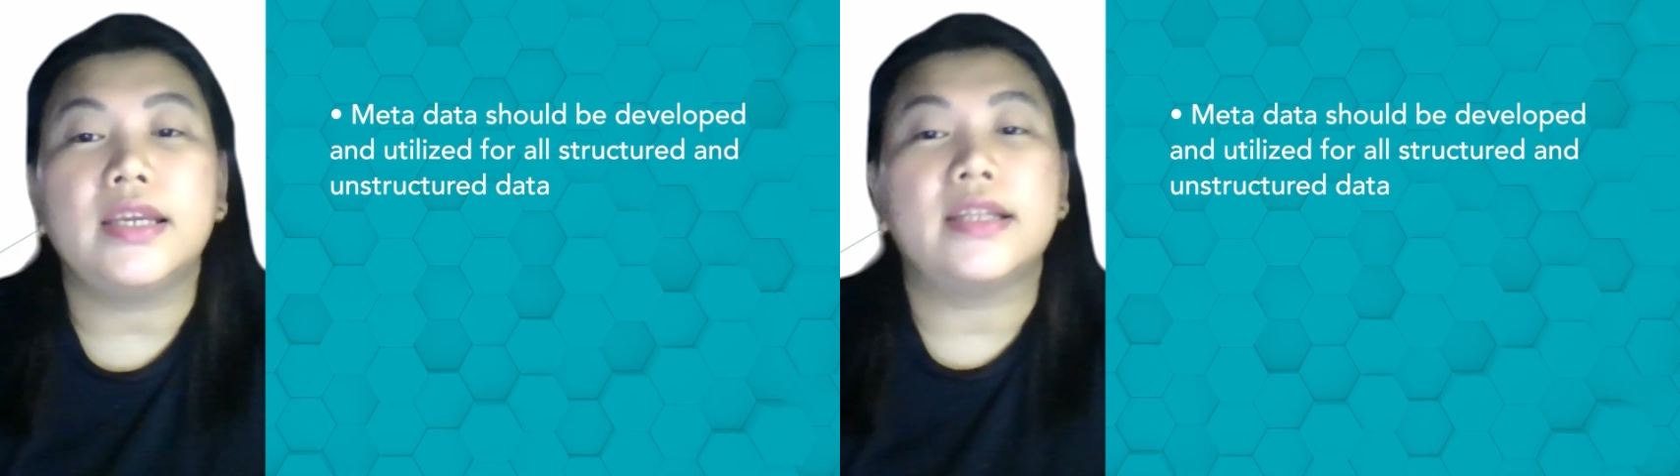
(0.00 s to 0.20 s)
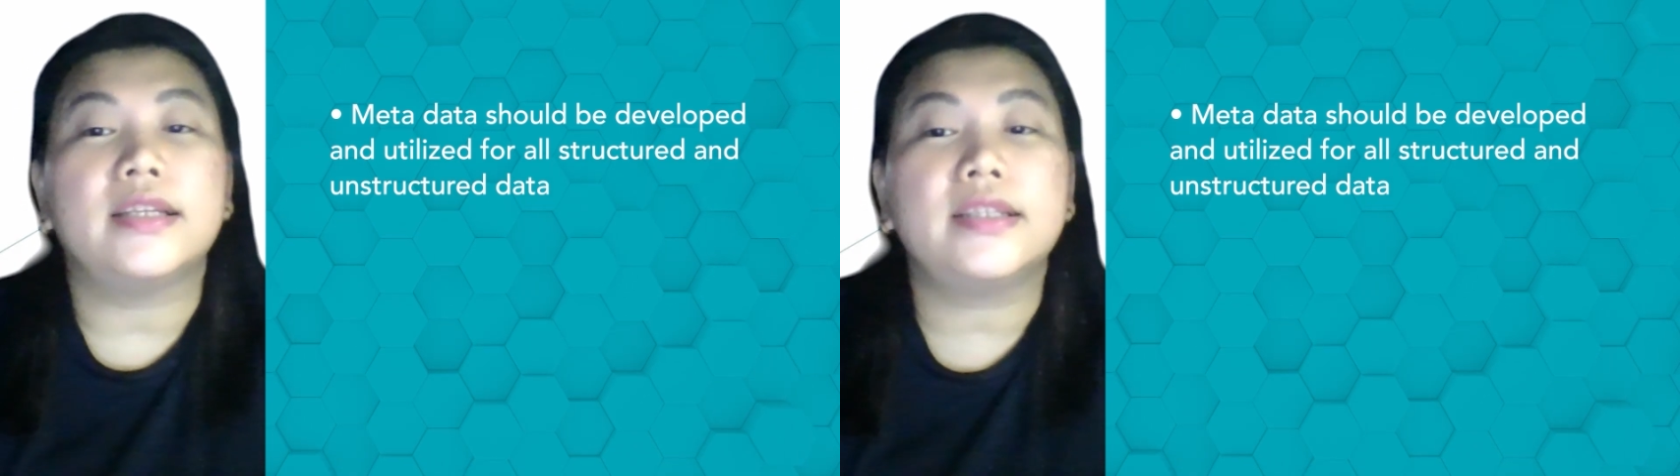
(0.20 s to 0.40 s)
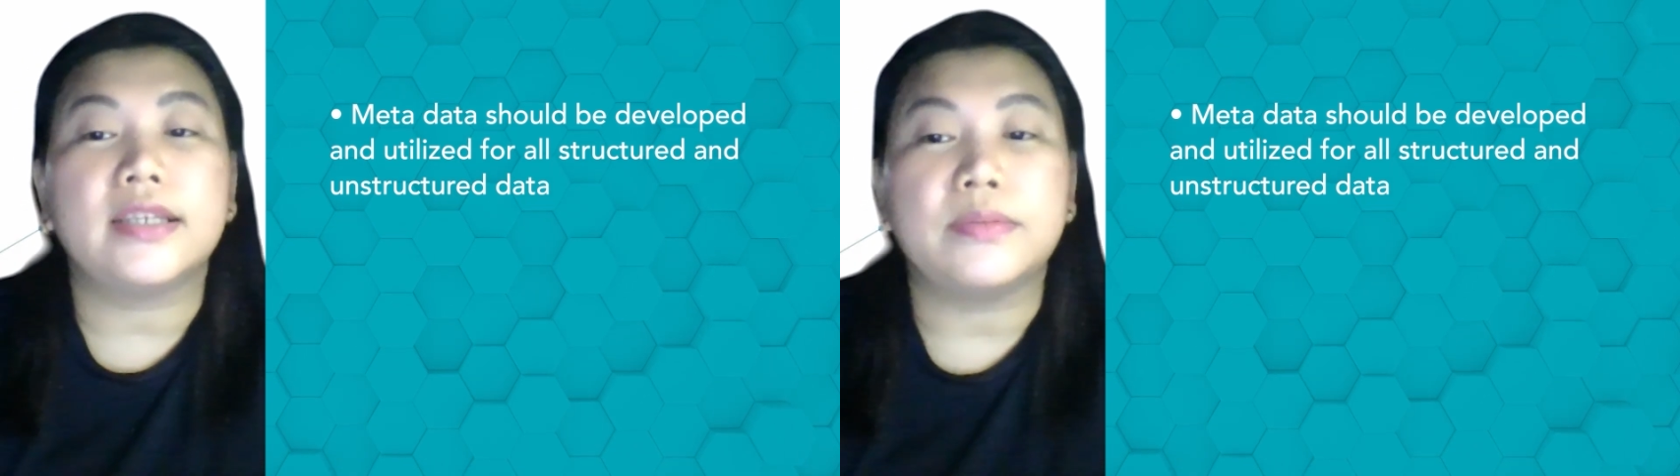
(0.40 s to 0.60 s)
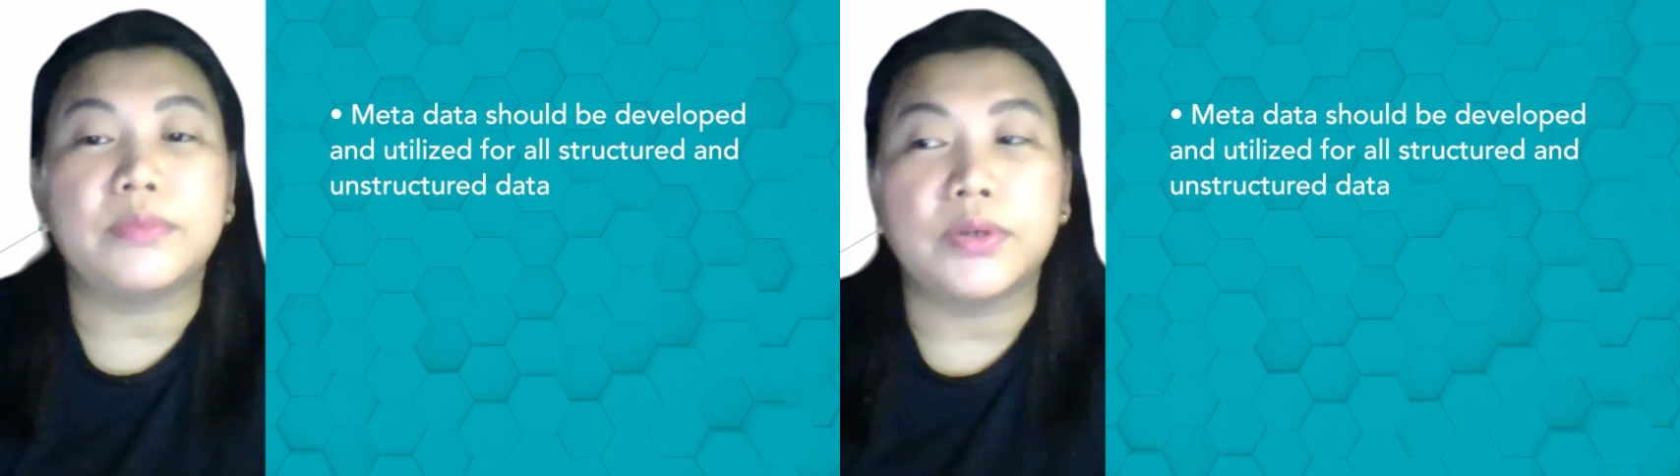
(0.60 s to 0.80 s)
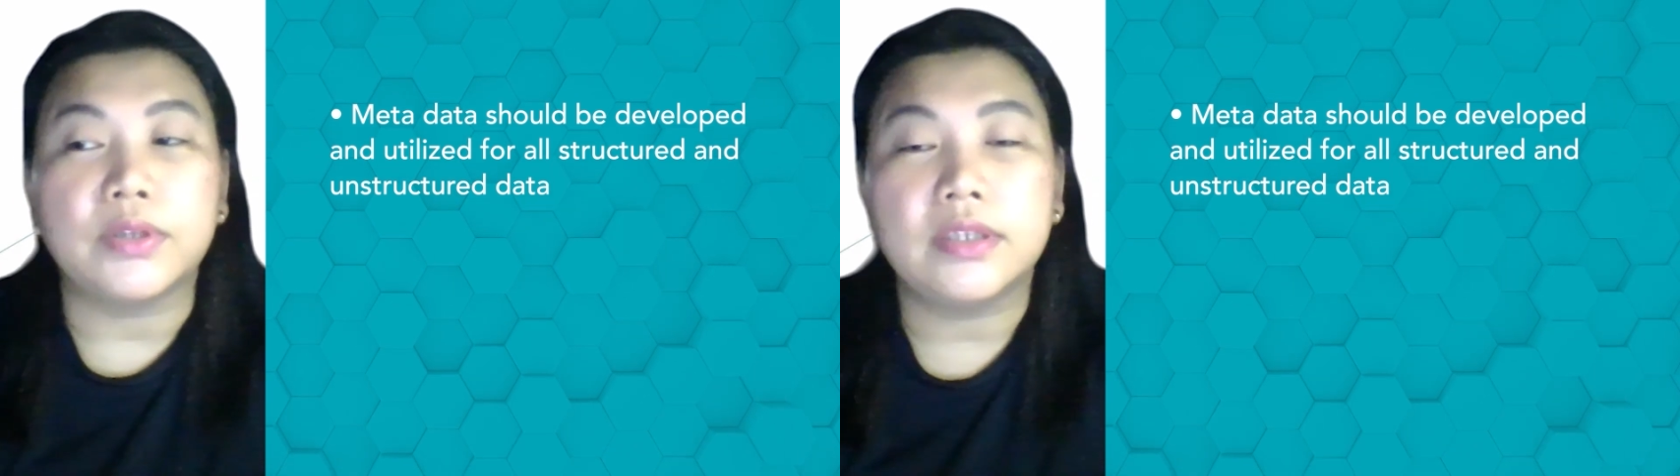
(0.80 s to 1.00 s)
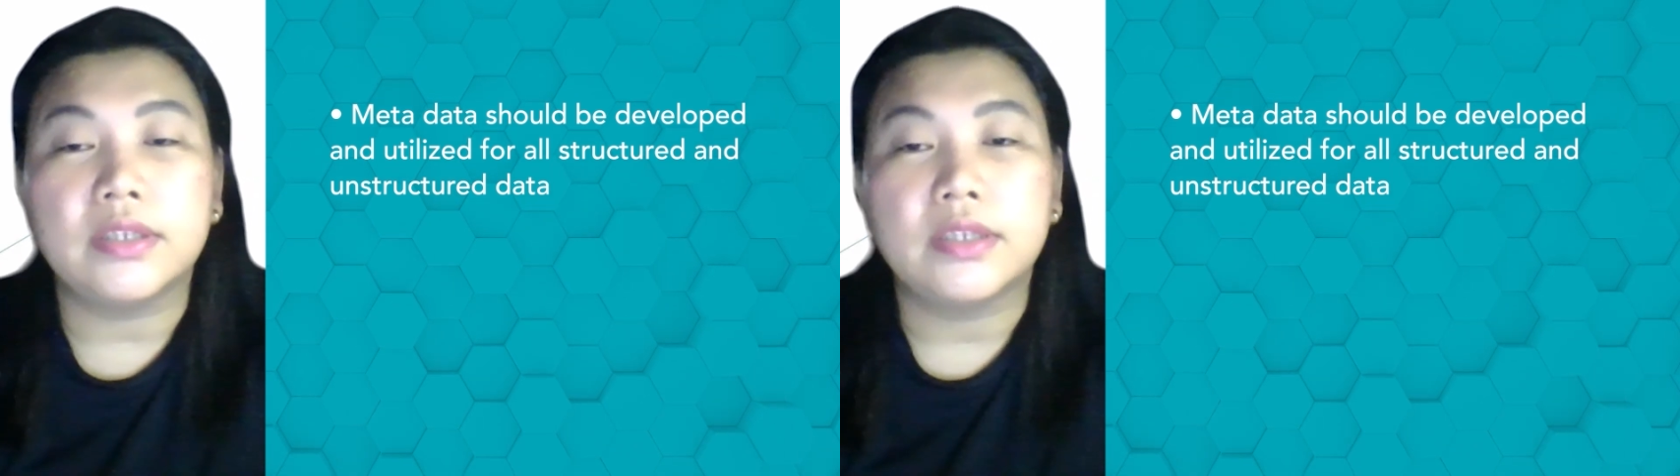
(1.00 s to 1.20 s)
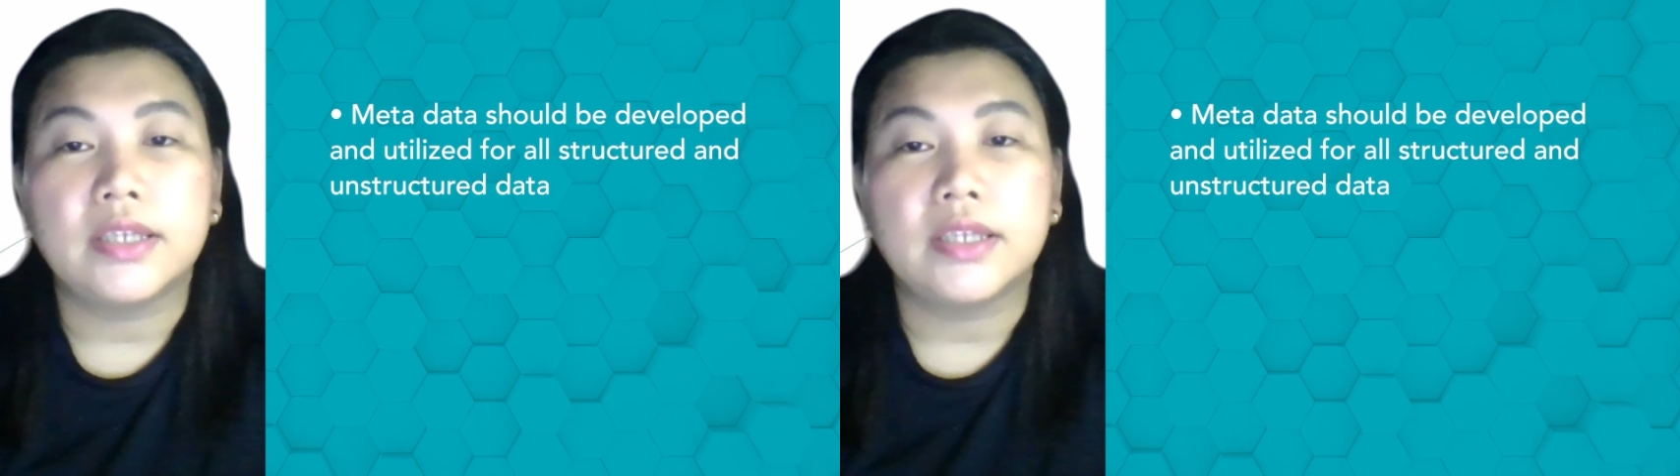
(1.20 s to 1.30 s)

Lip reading: in the table